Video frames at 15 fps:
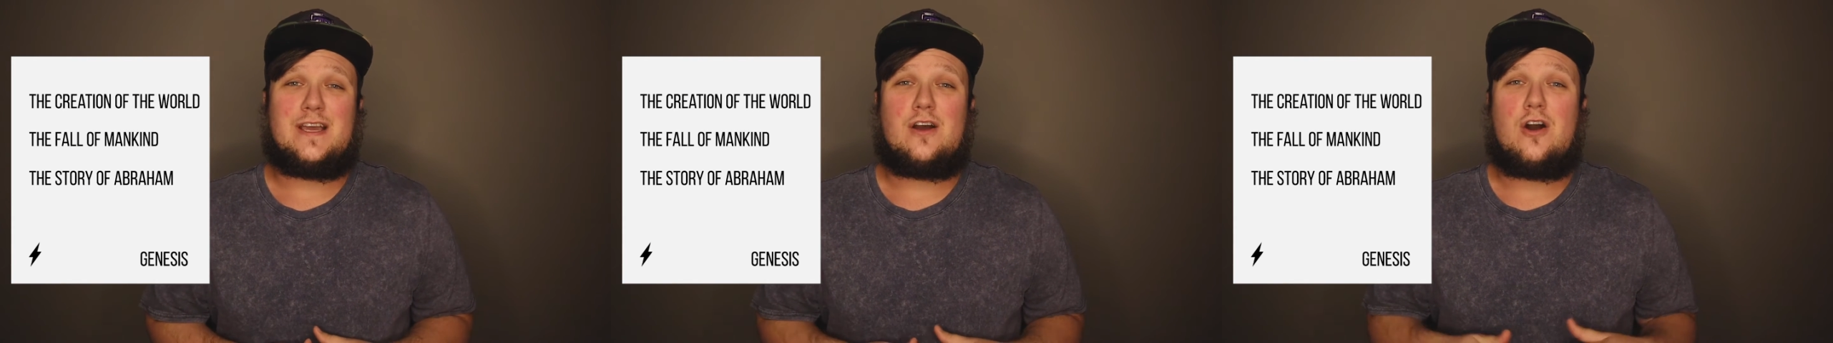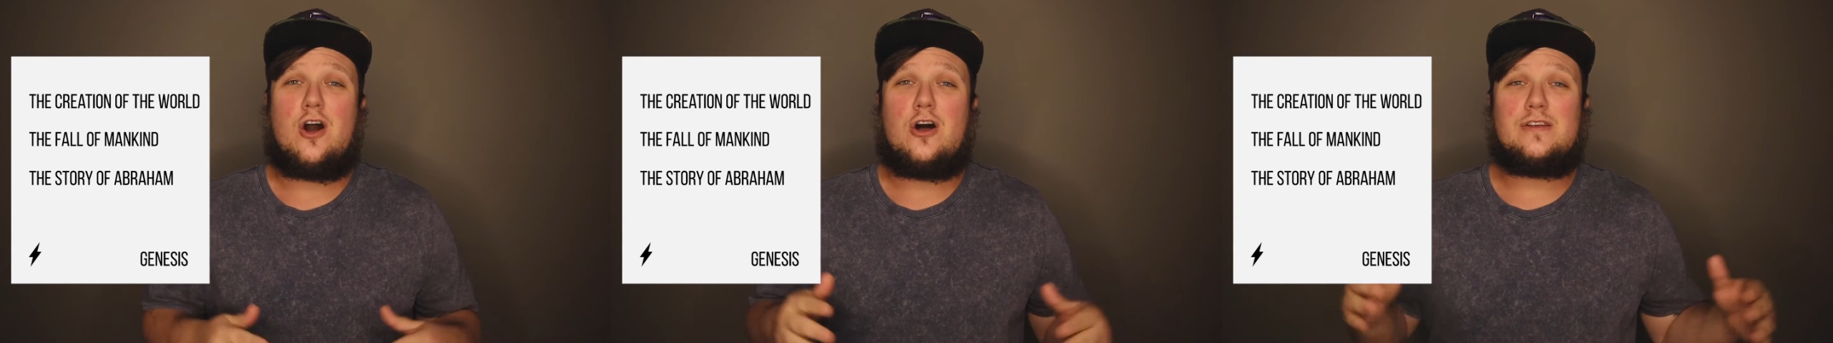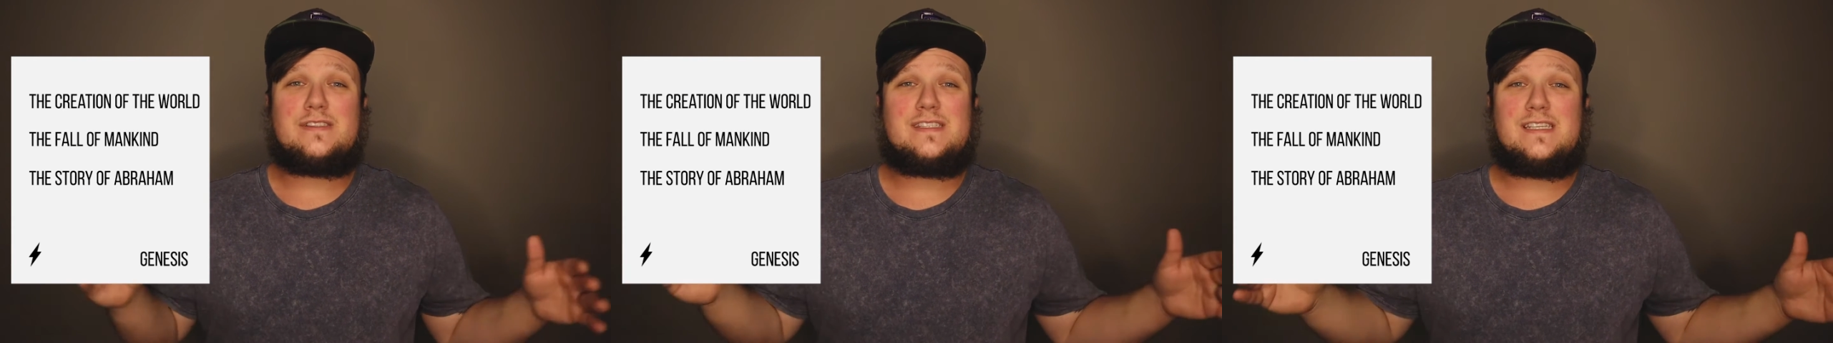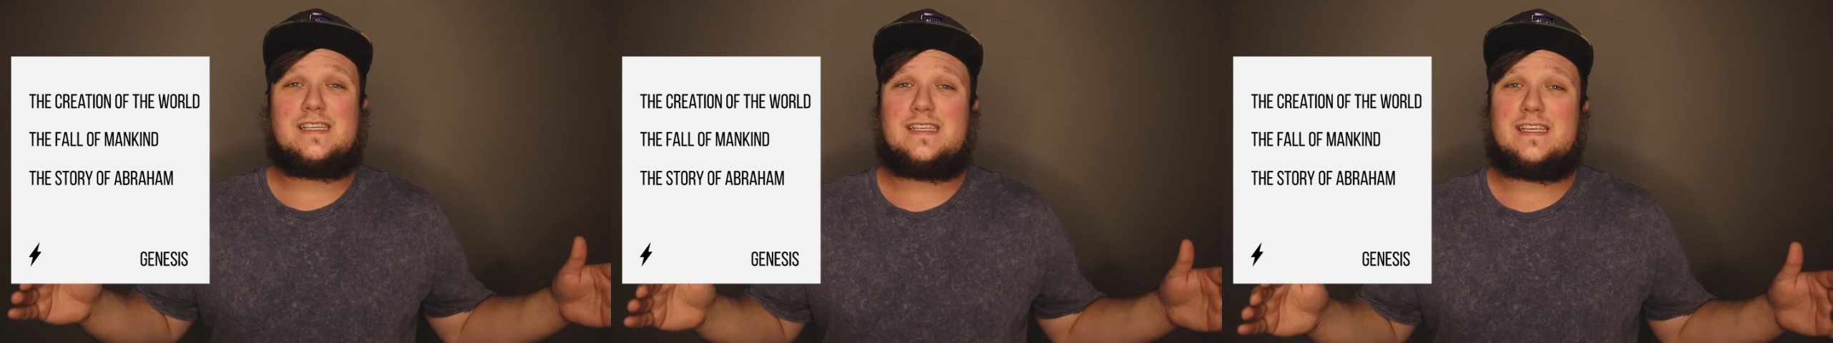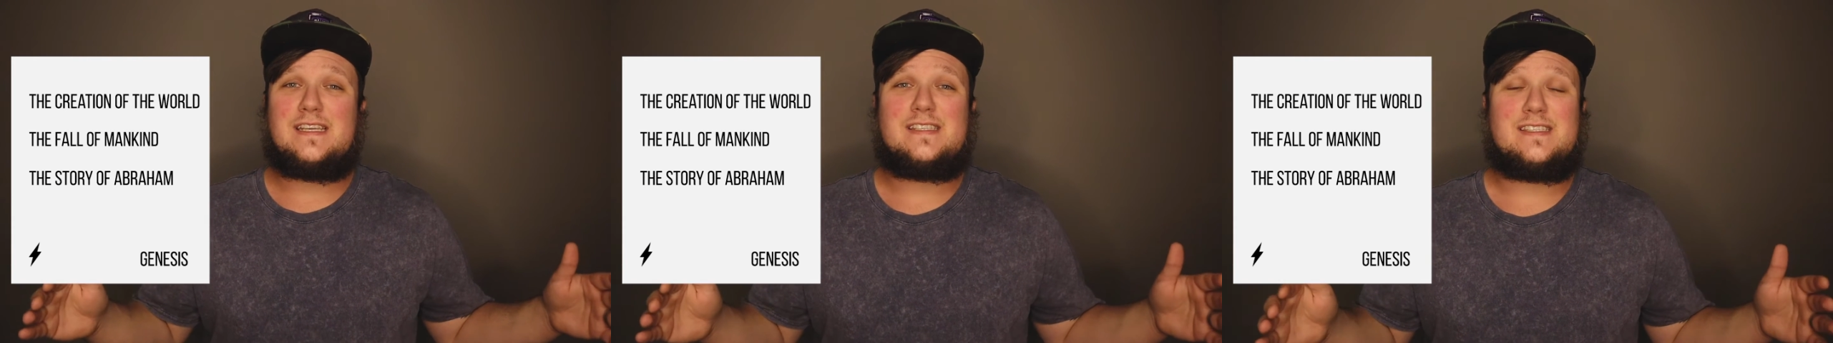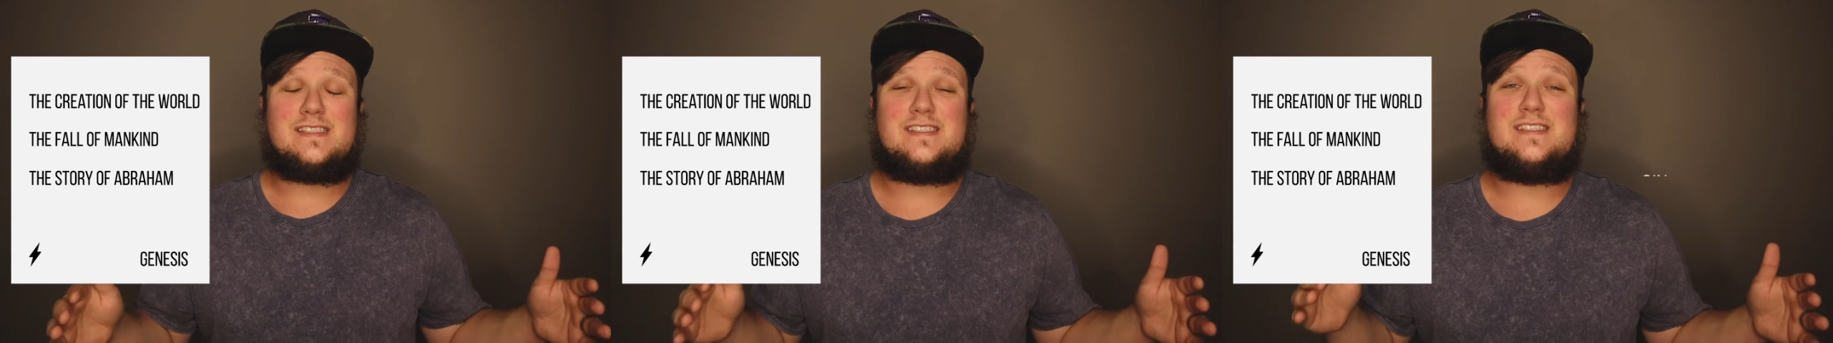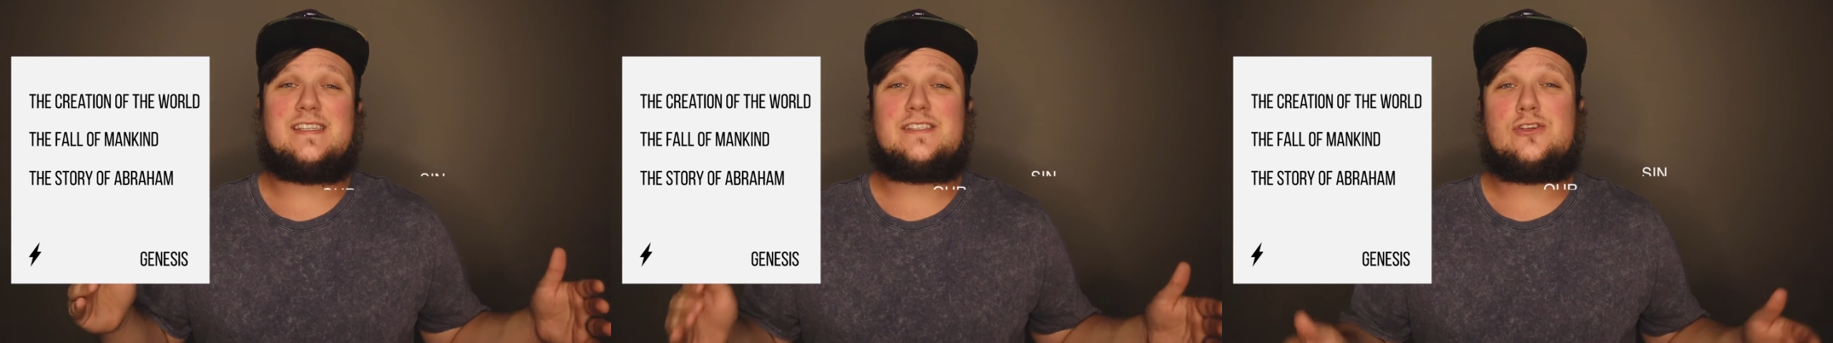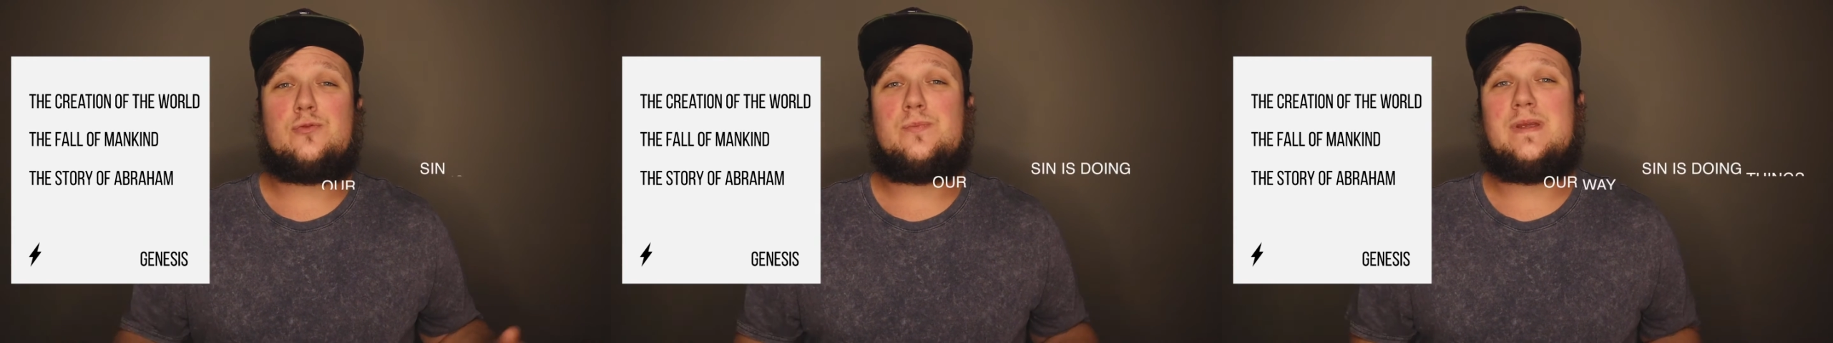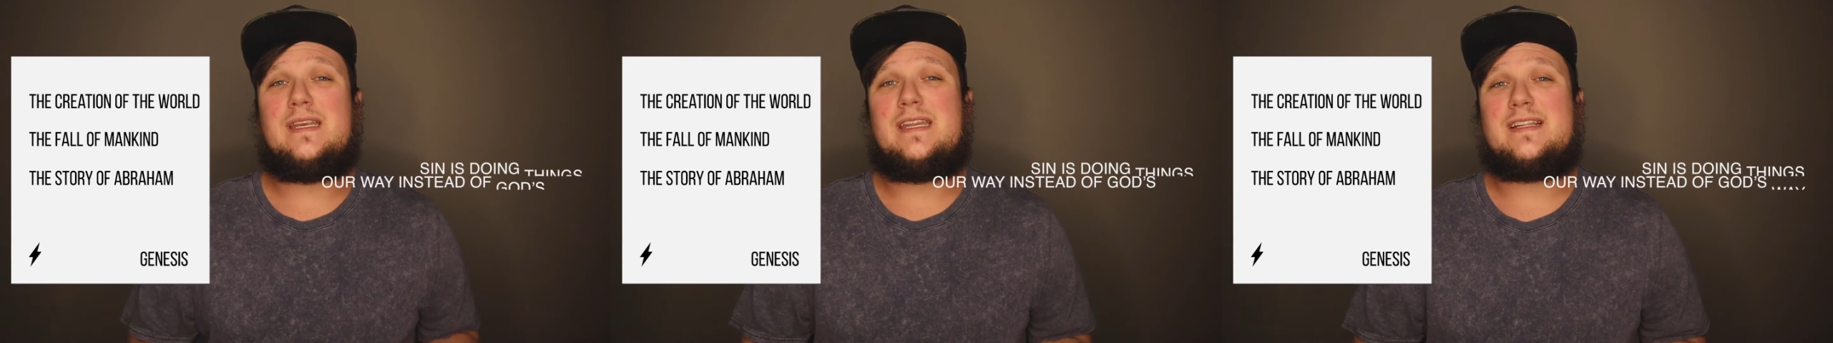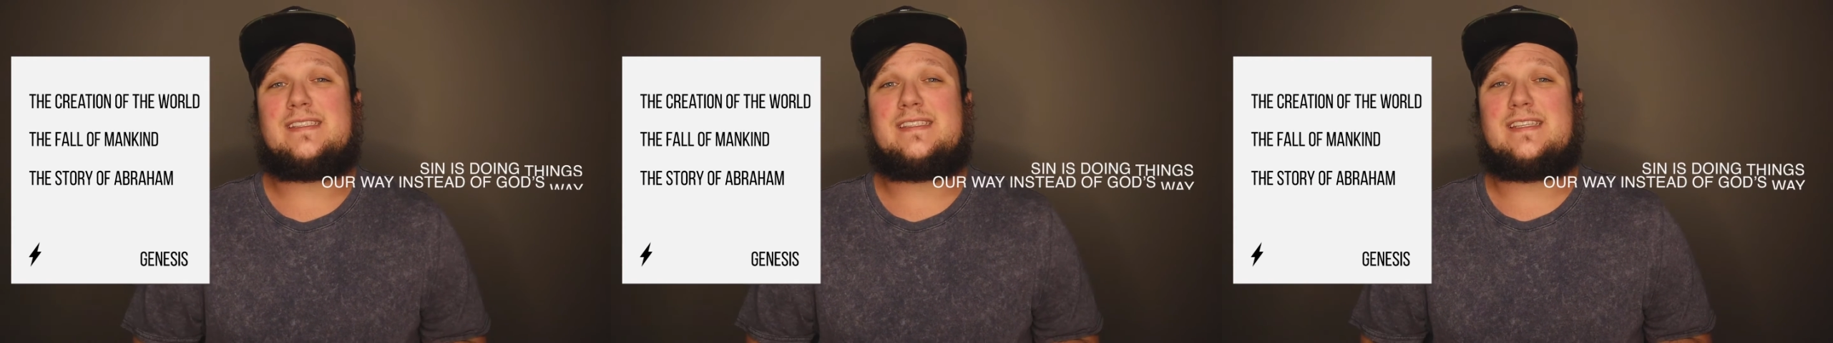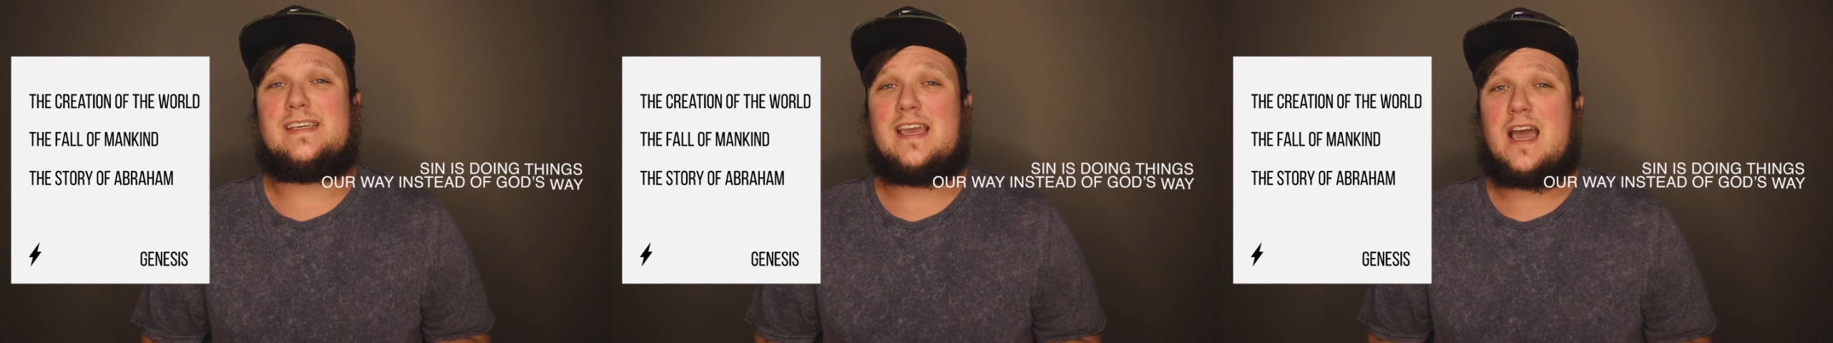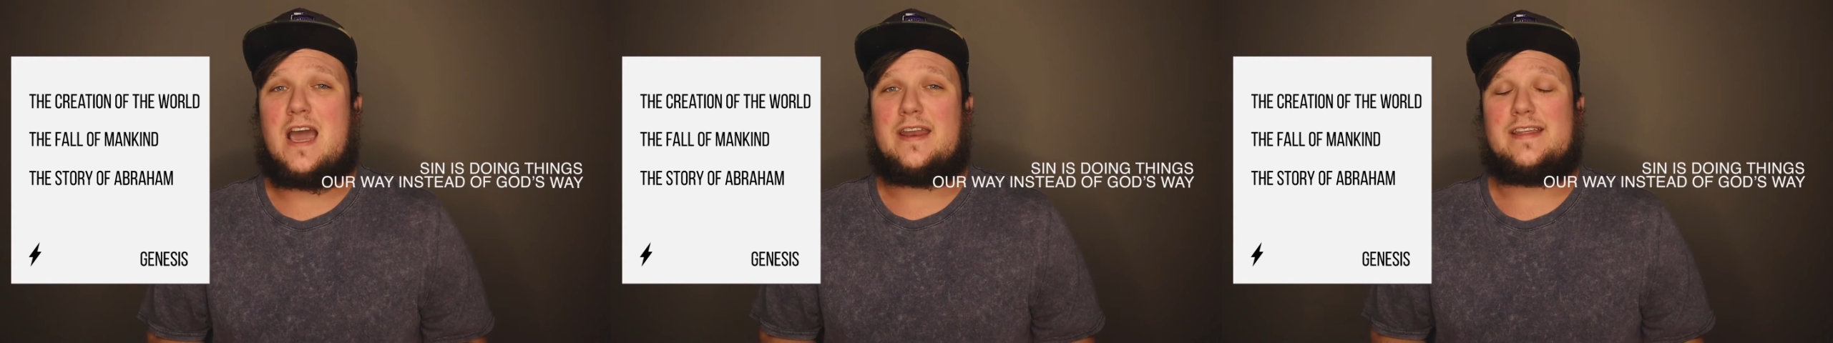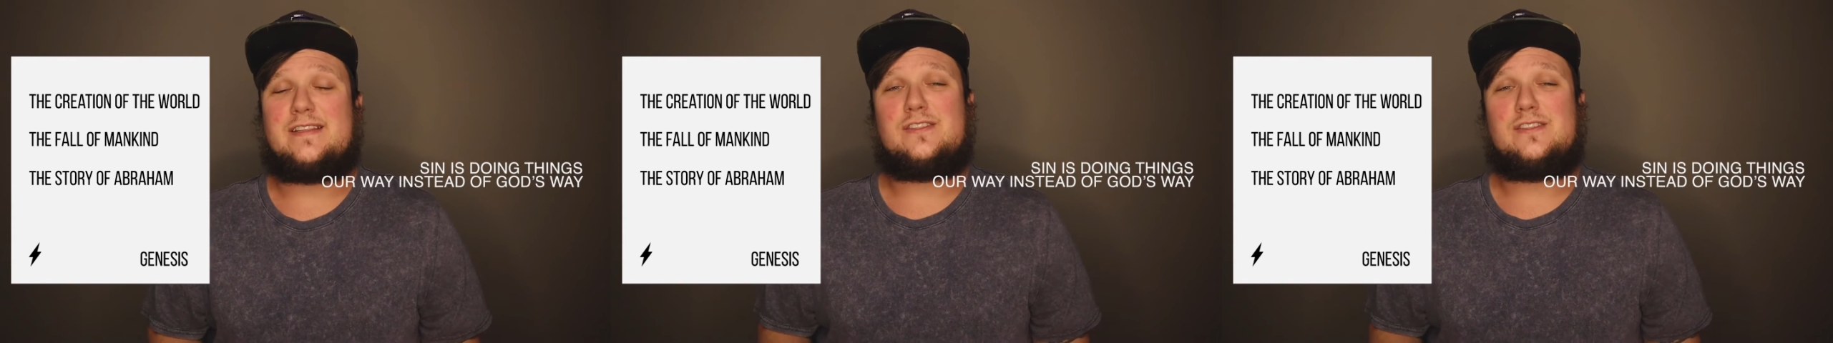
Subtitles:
Now, all sin is disobedience to God.